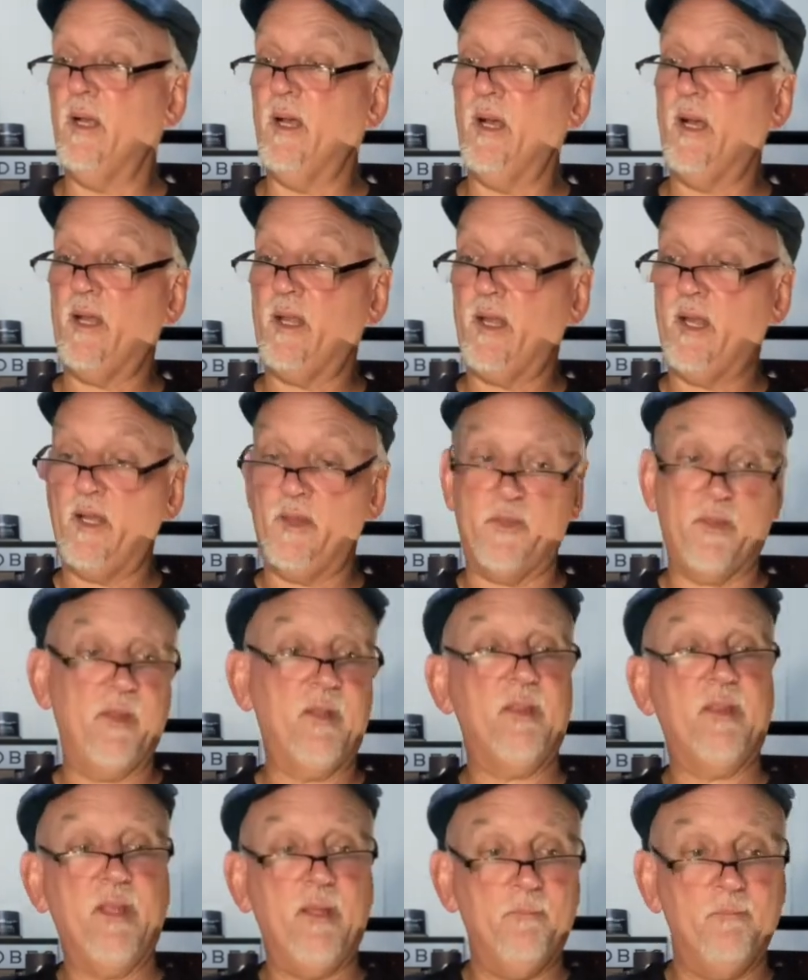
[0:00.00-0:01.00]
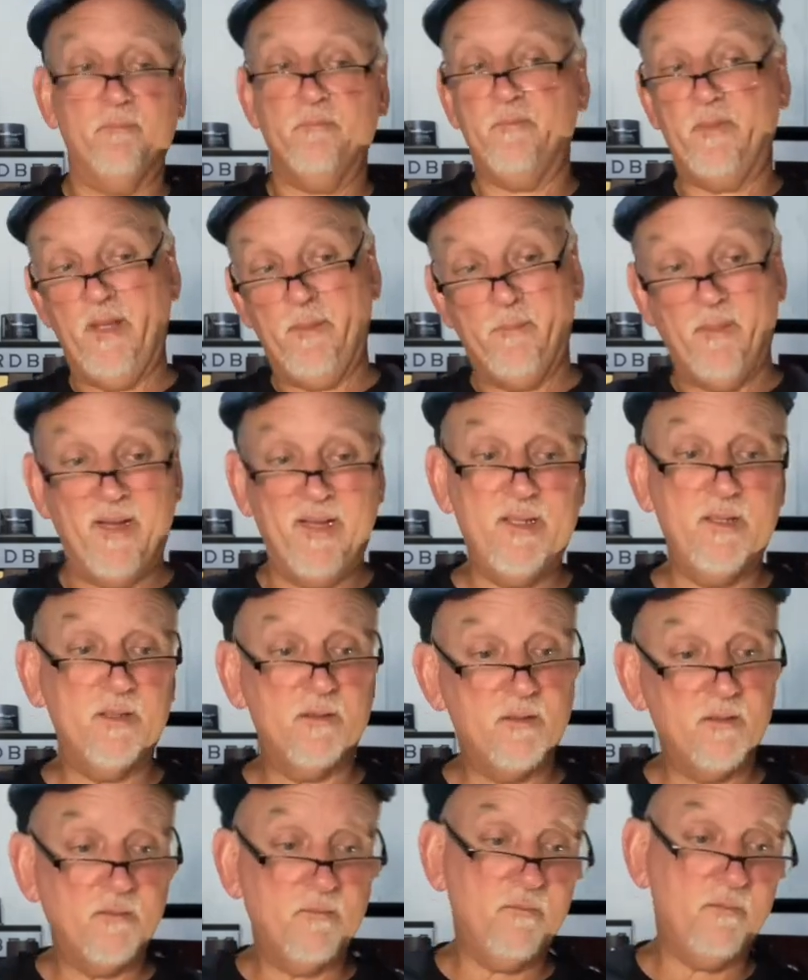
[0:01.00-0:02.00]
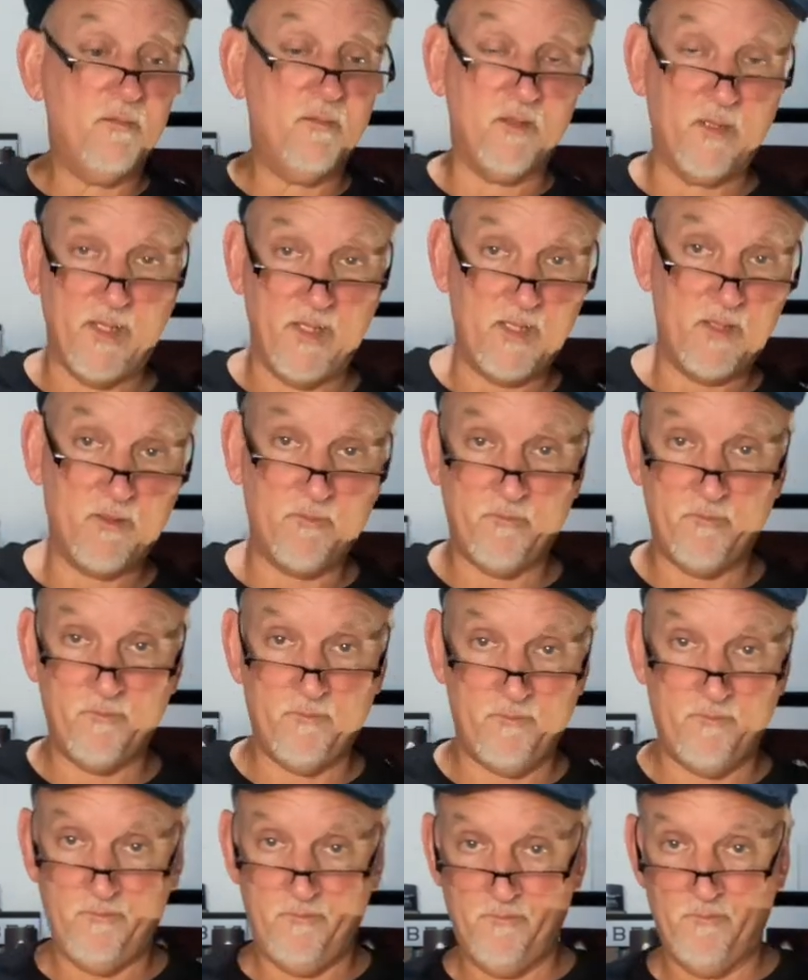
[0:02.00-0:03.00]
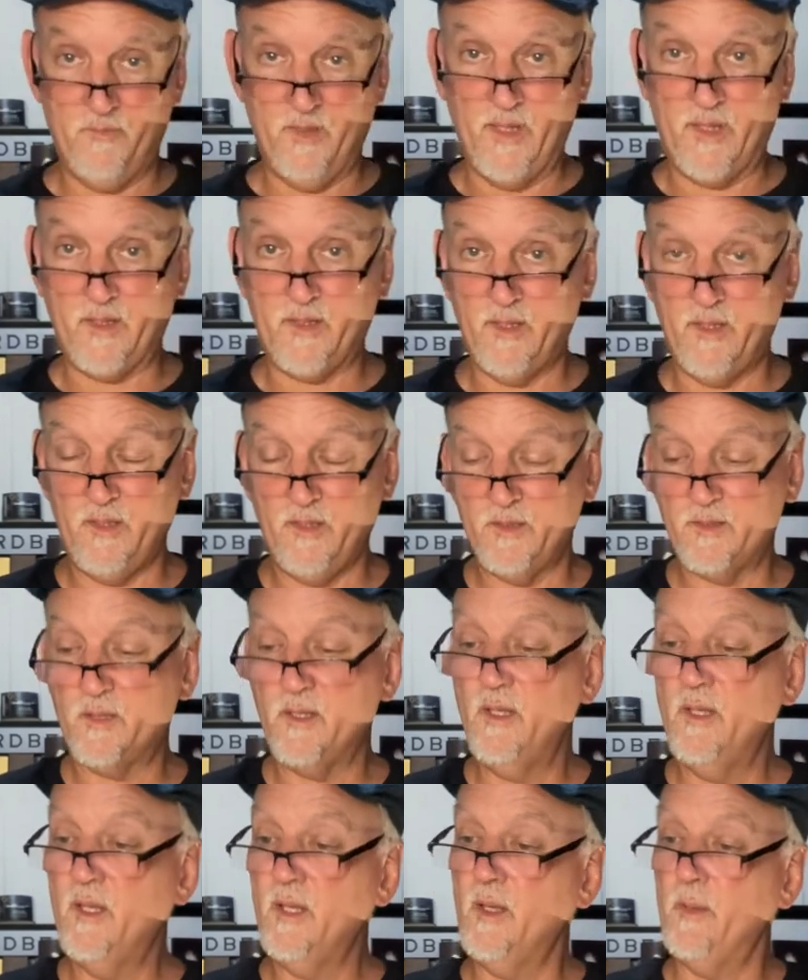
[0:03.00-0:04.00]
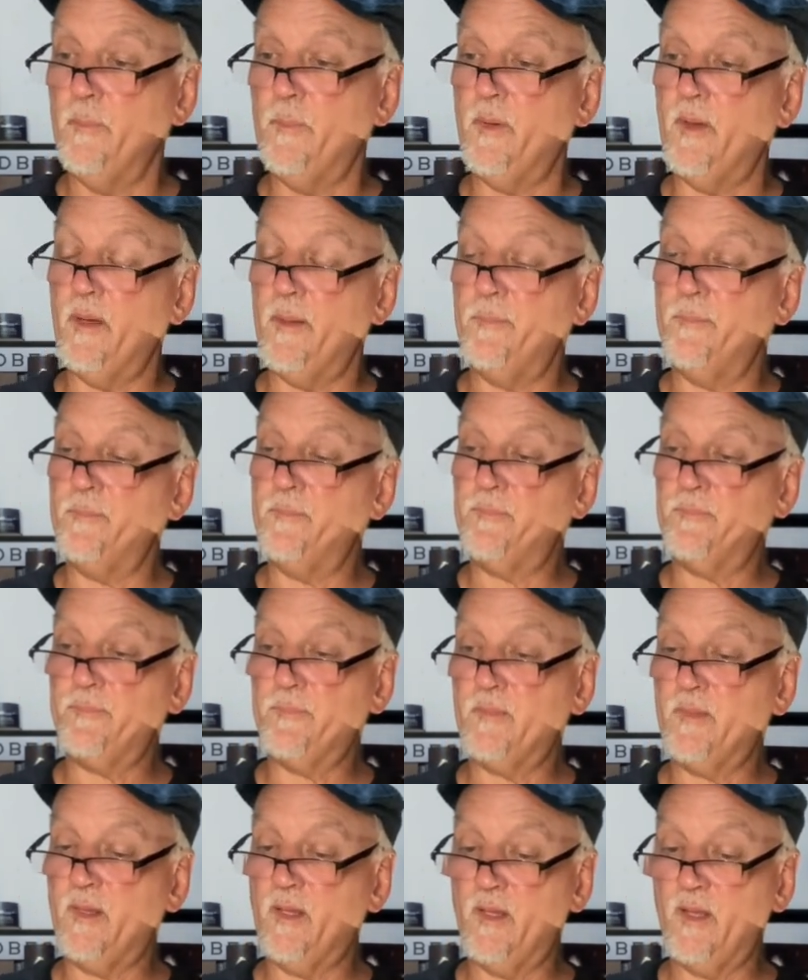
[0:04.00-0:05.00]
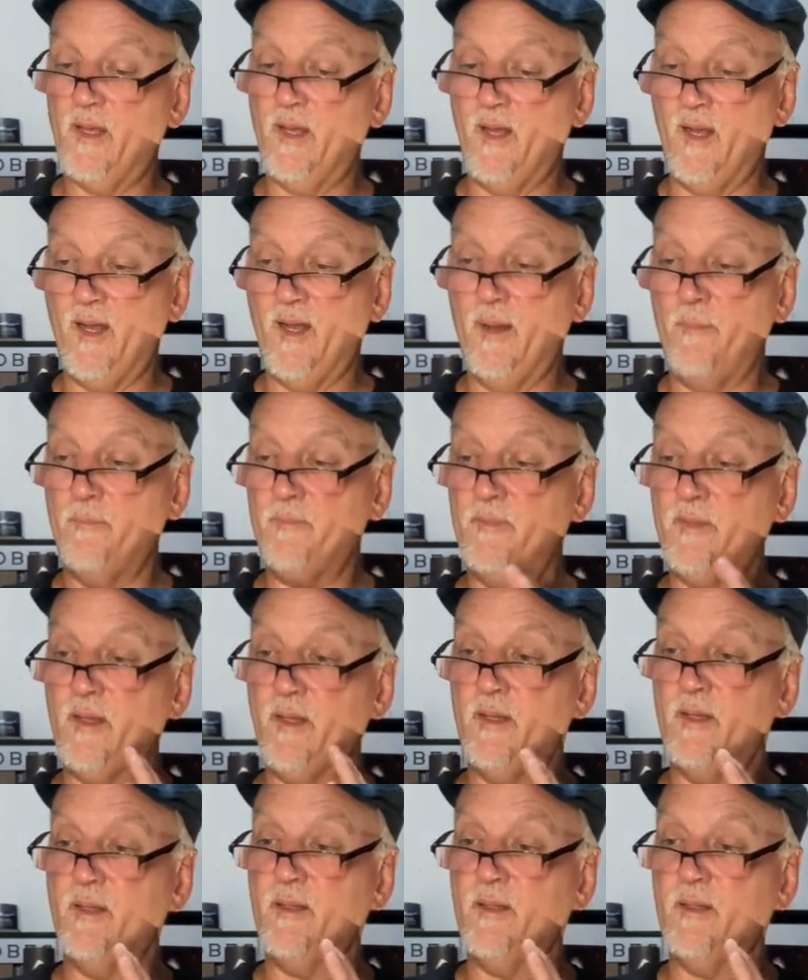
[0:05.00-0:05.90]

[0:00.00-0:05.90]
I I think they they might like like these, but I'm um,